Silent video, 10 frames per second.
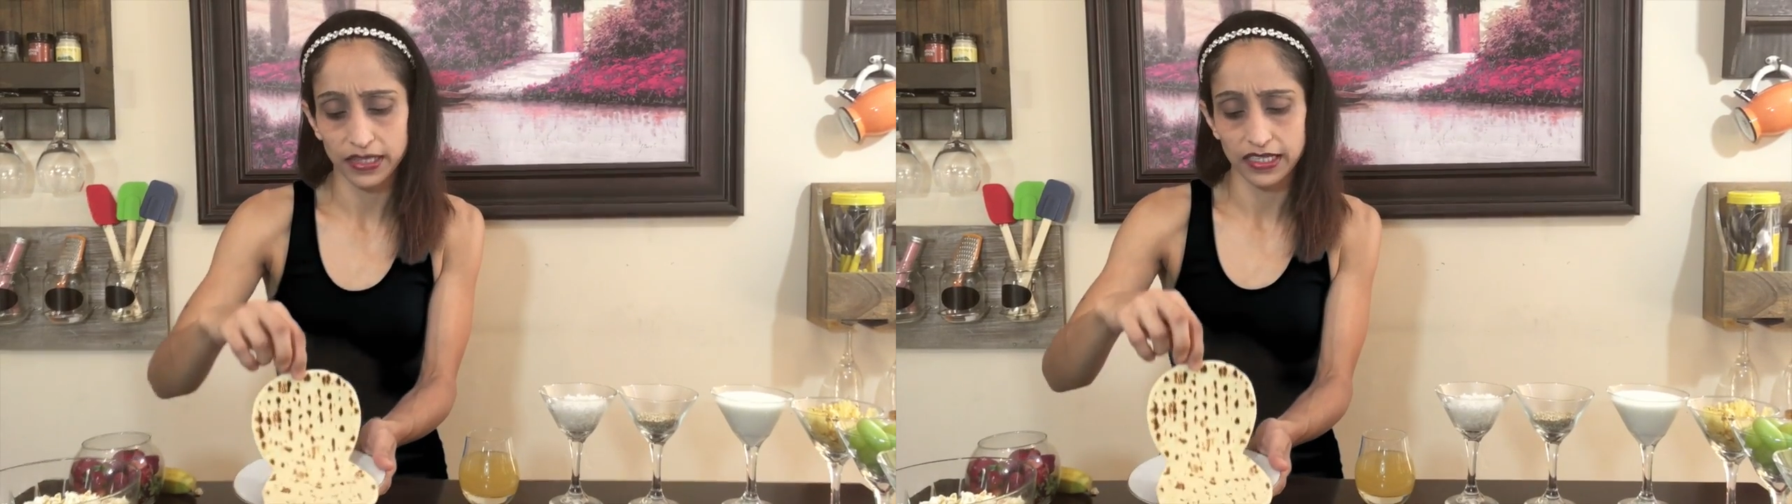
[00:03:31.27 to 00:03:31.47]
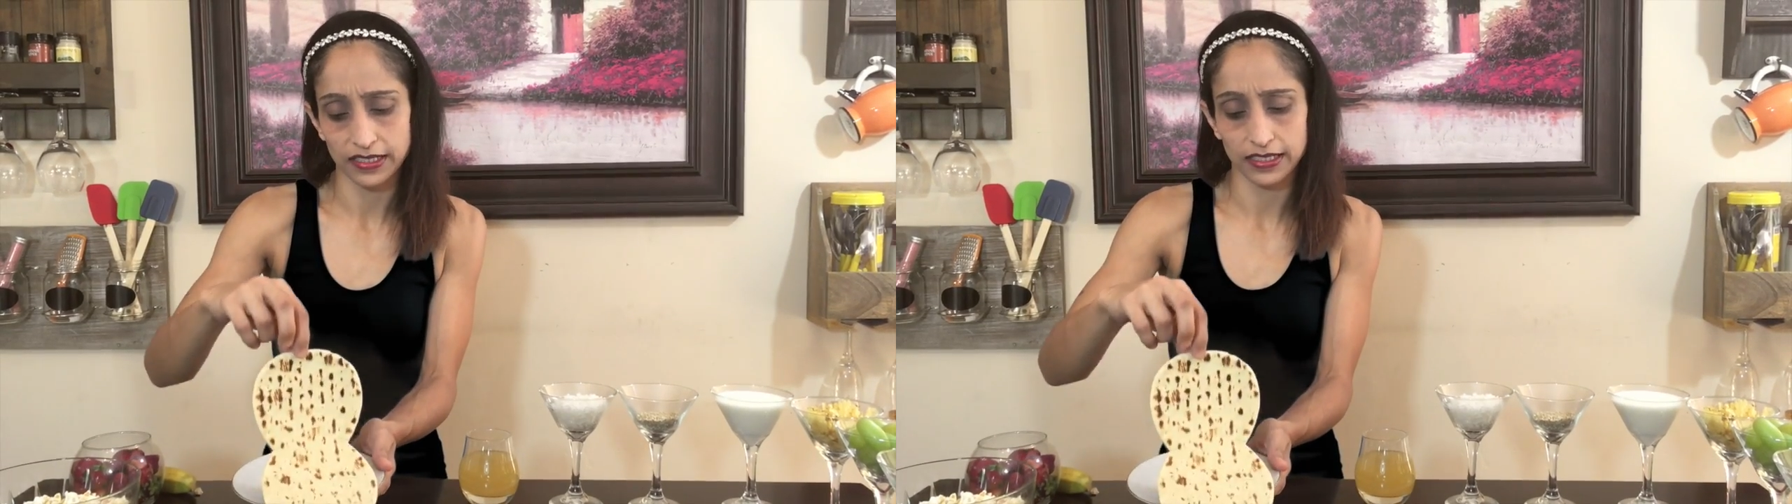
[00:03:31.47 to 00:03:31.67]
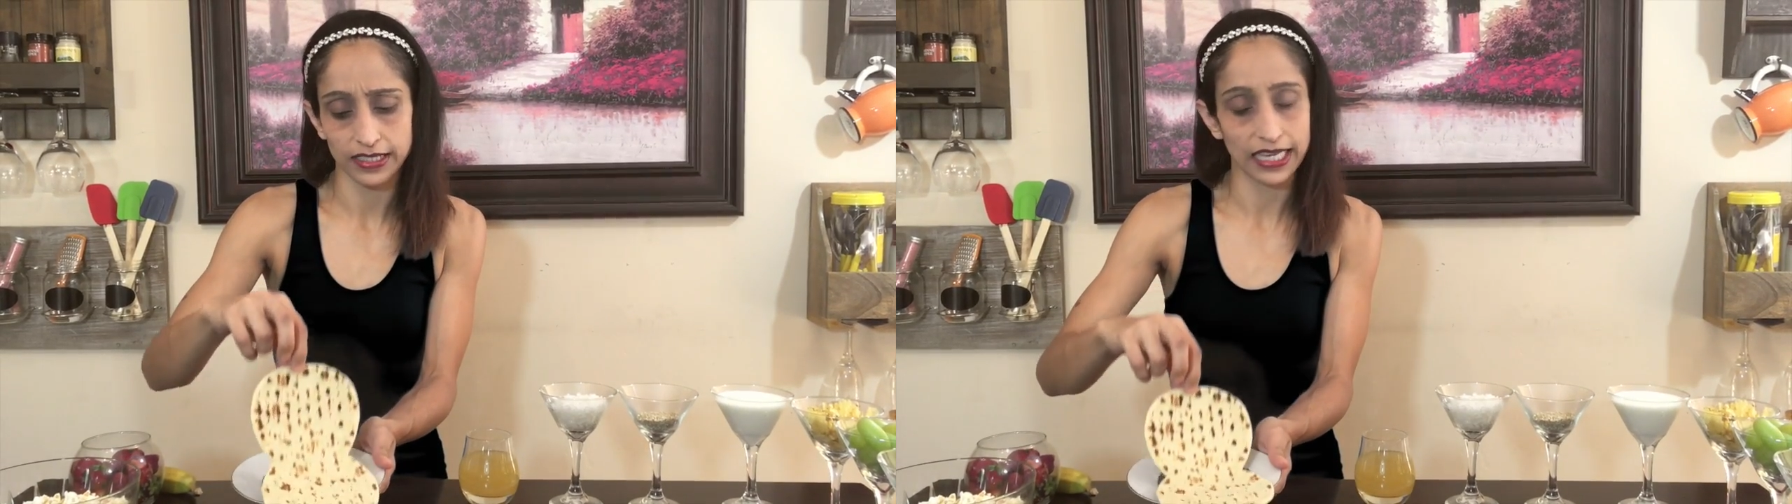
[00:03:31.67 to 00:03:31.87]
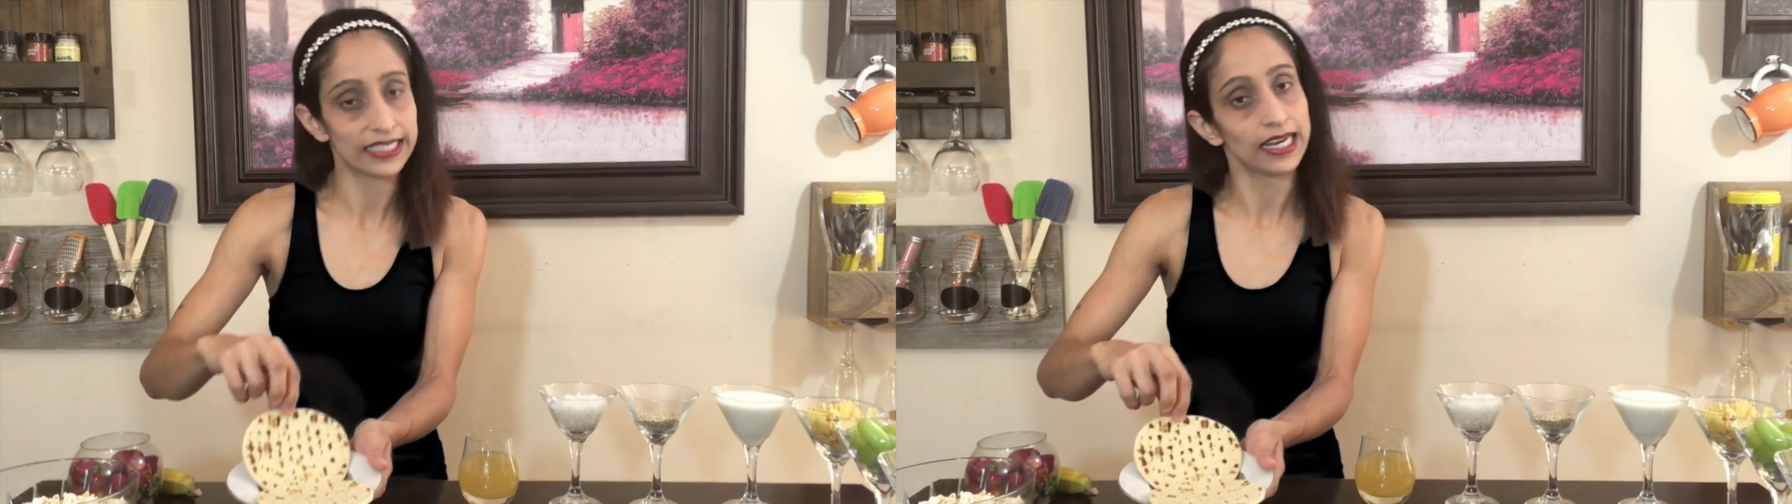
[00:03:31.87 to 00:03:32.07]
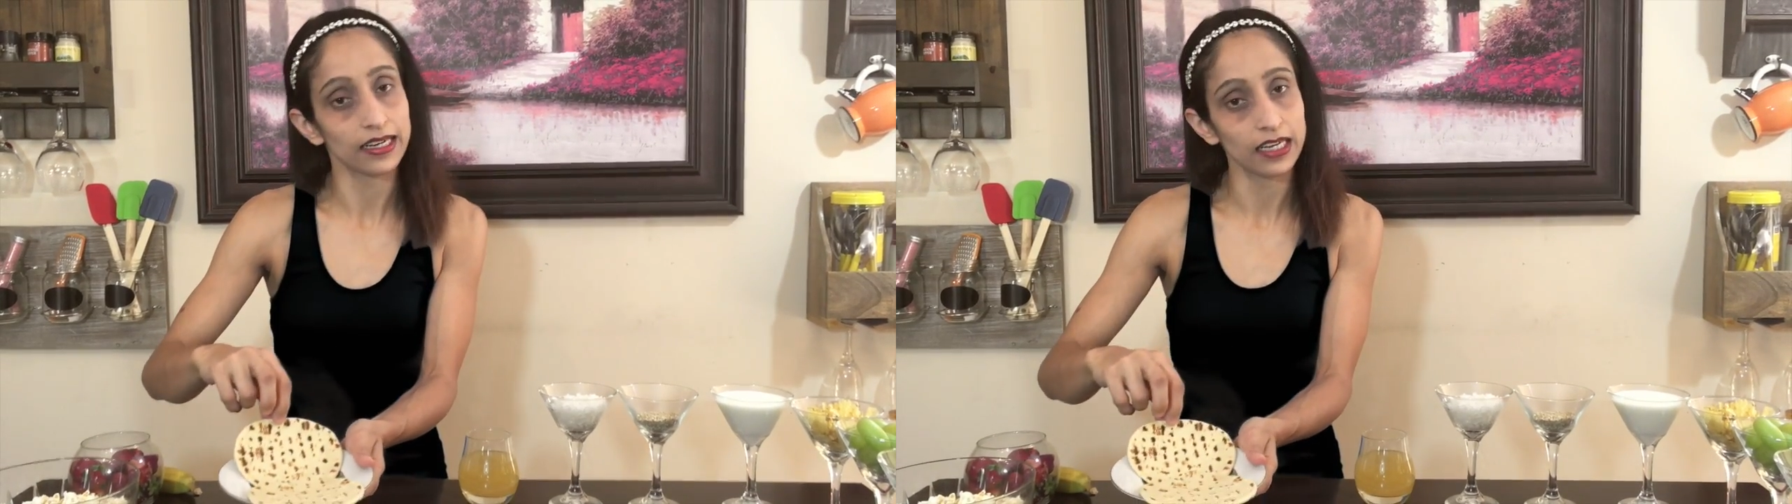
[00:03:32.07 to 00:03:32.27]
but this is
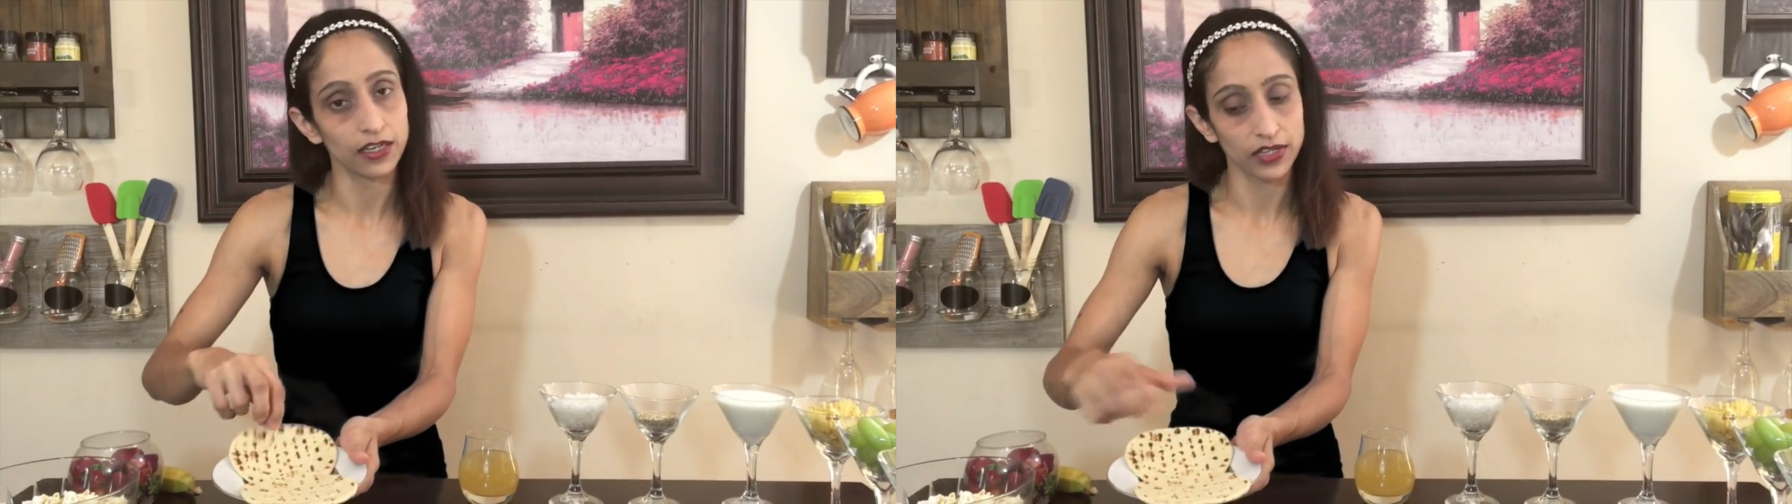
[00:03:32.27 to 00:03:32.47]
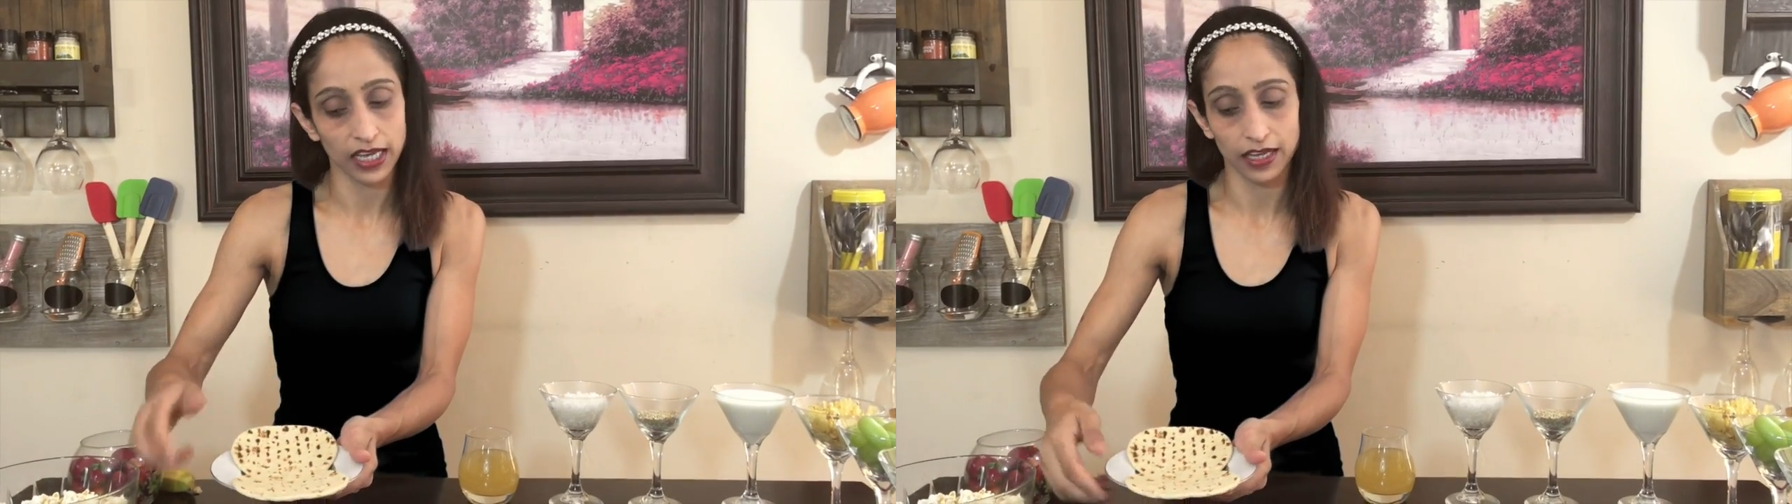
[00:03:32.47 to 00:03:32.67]
exactly 100